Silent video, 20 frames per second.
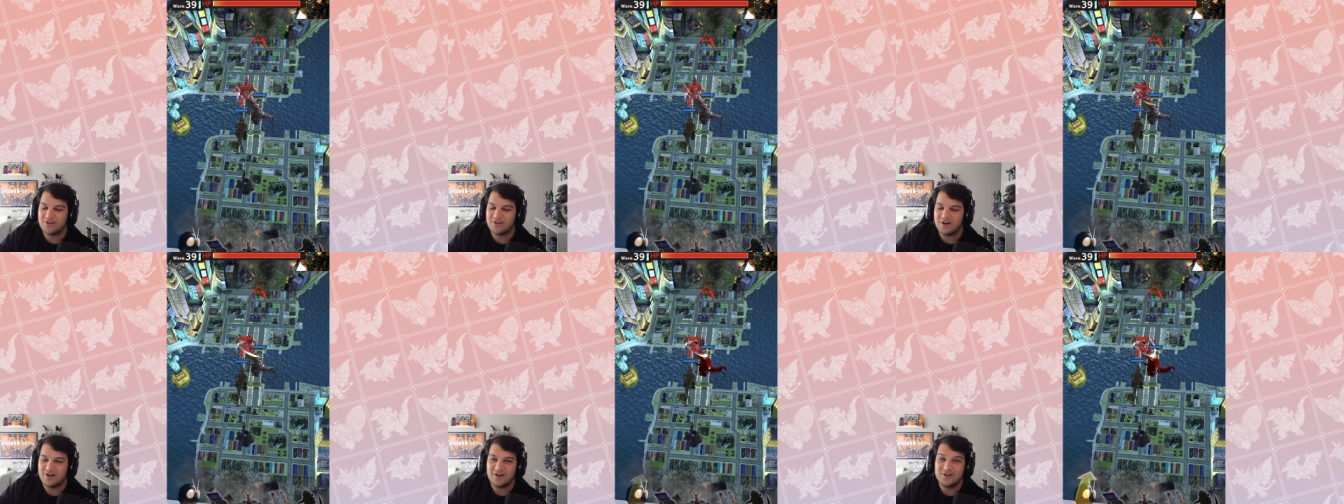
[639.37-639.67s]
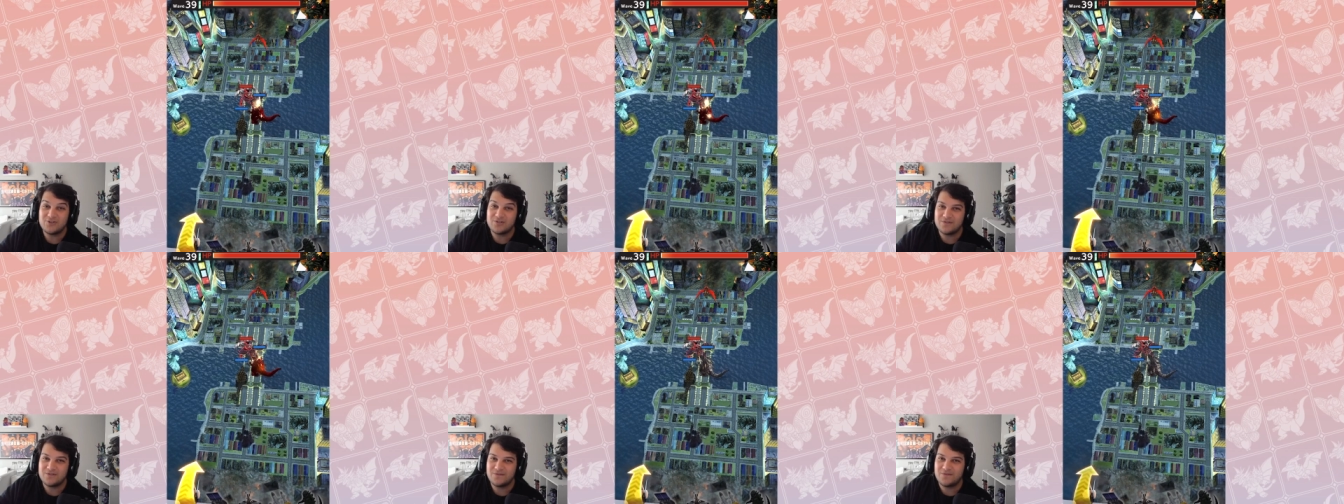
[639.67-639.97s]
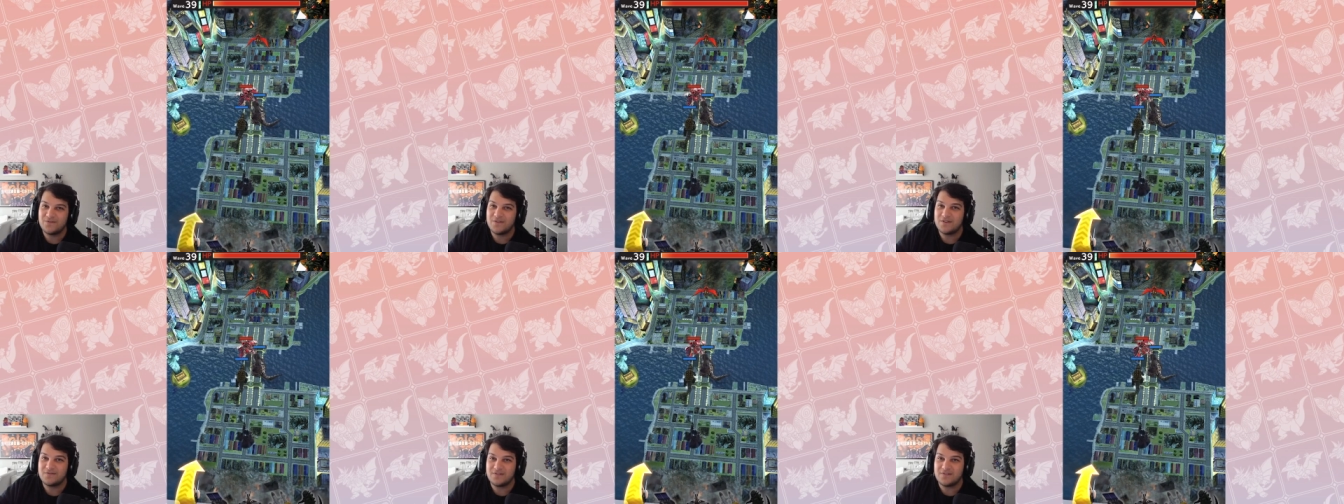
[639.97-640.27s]
for
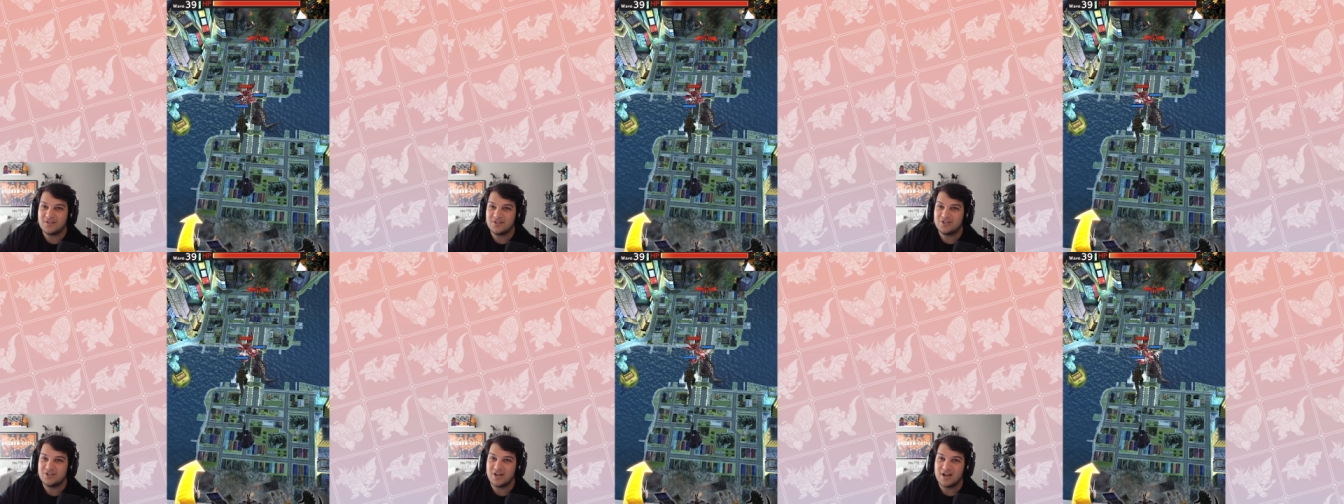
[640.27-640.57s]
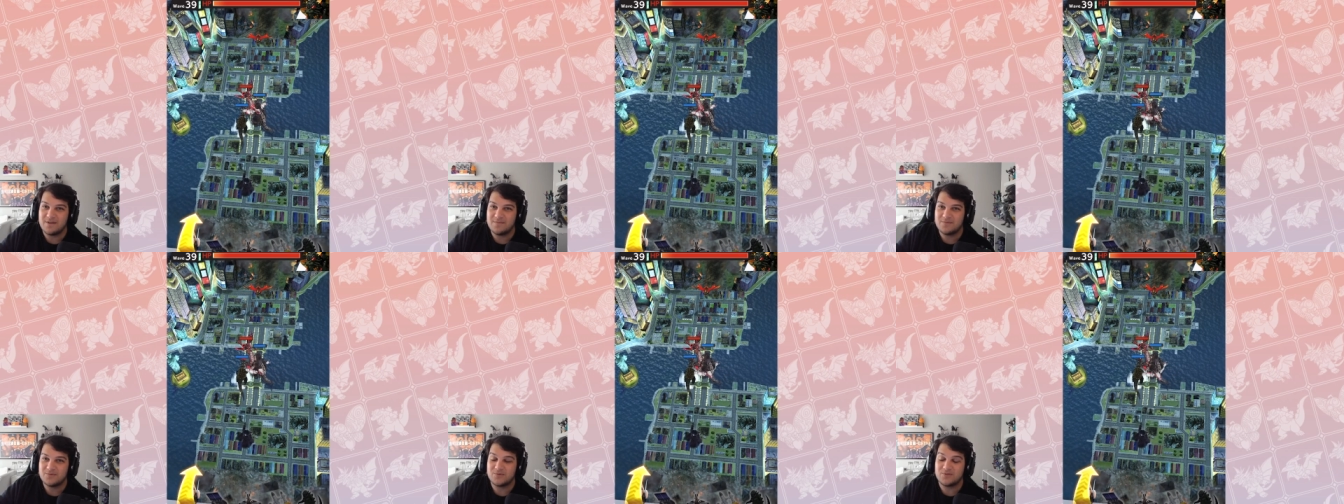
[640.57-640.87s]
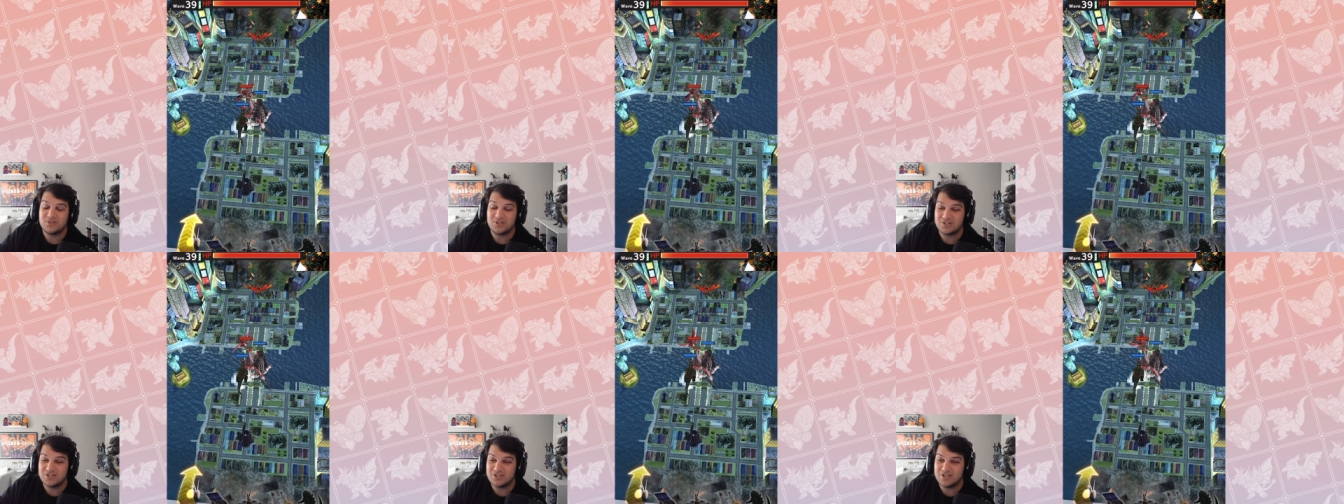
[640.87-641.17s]
150 gems,
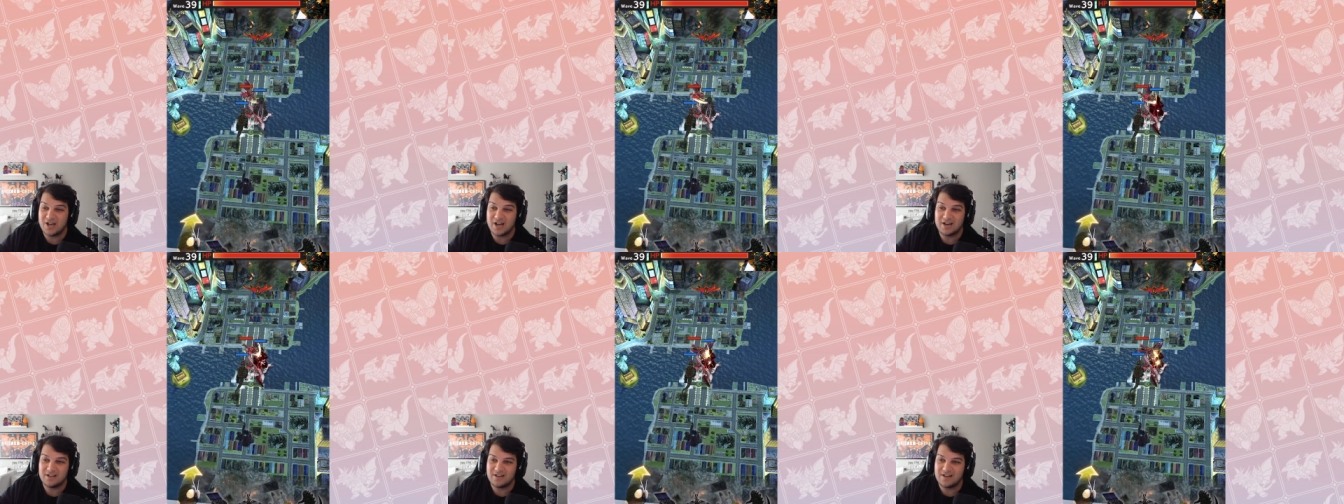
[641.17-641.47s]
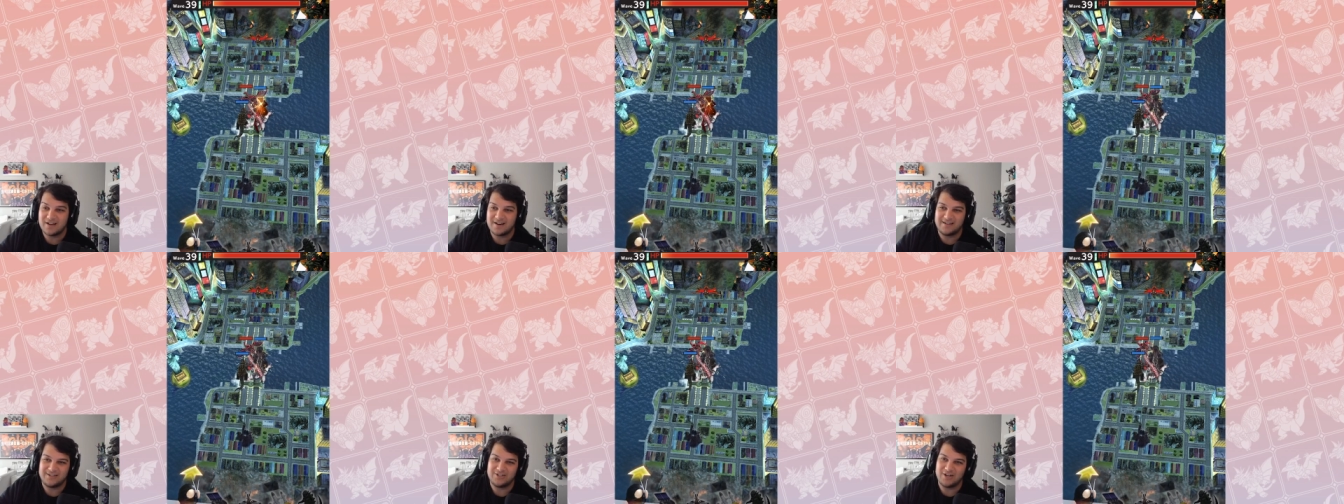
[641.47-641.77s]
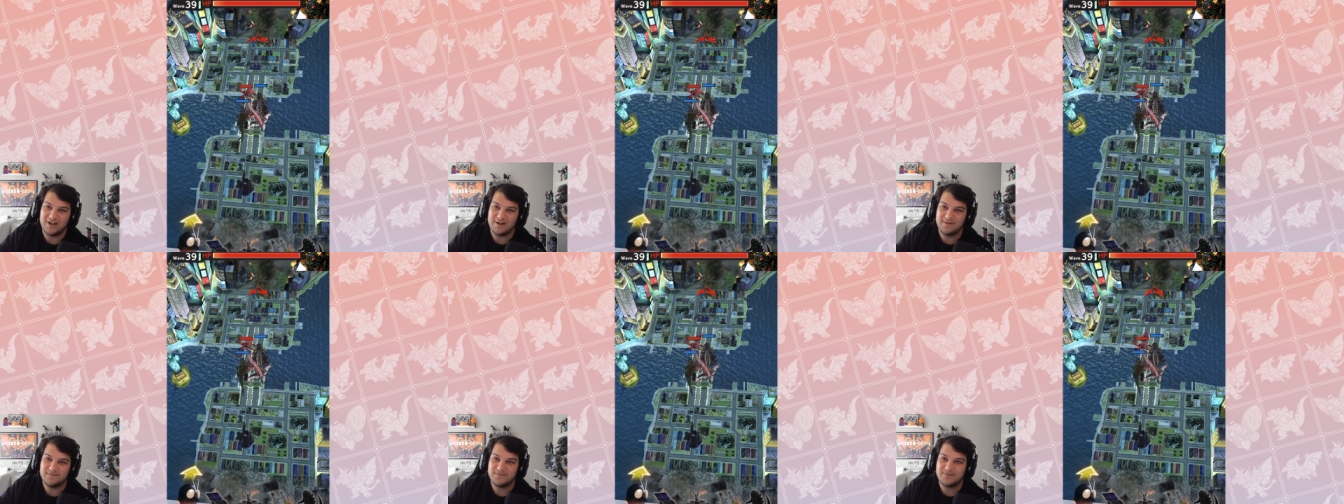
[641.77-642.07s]
which is not a lot of
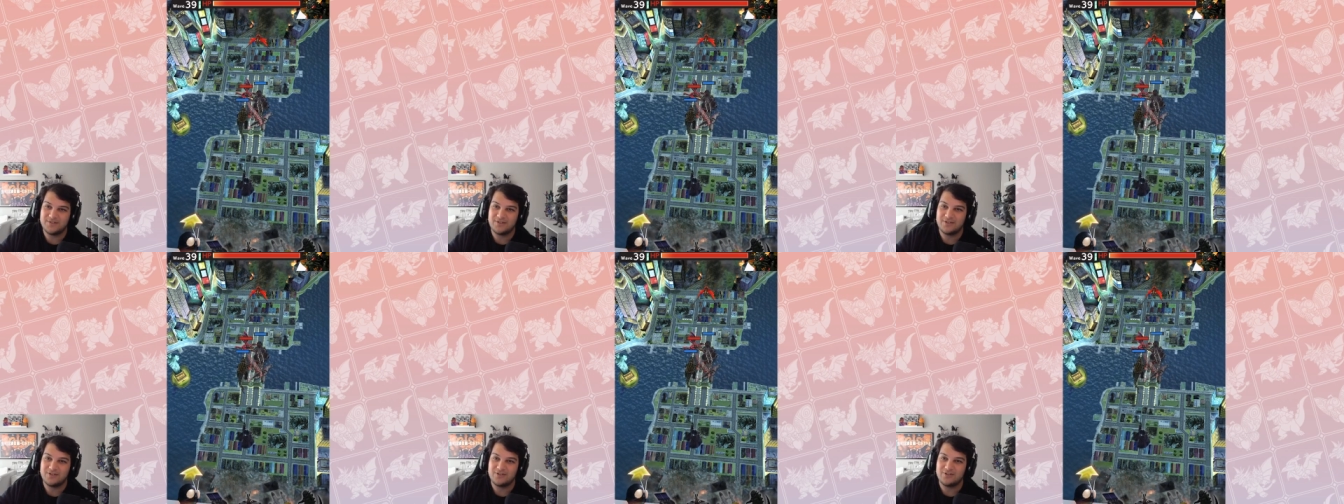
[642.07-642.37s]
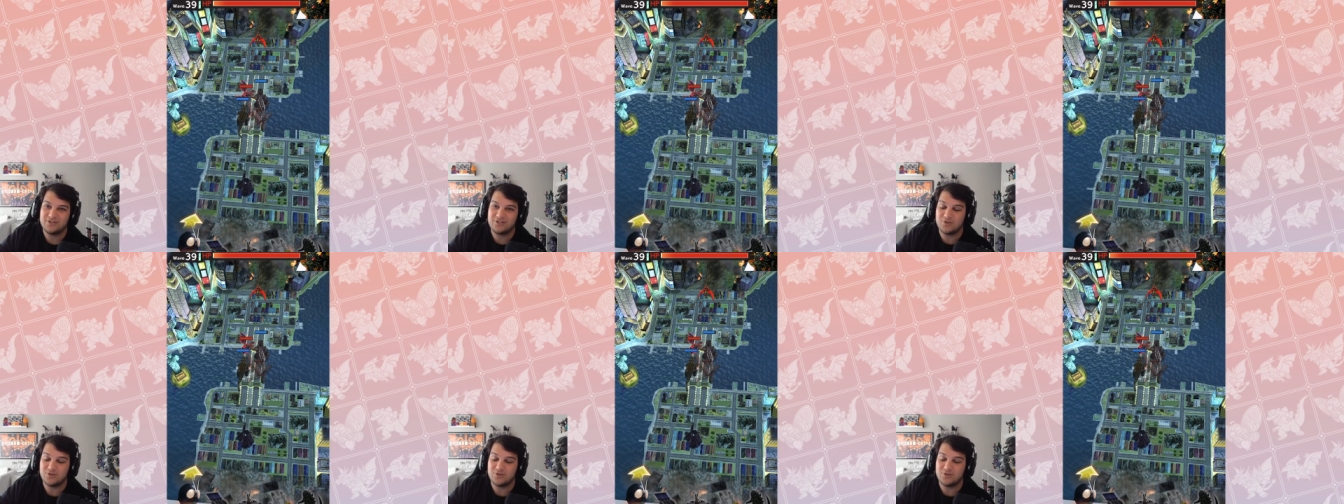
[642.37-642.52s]
gems,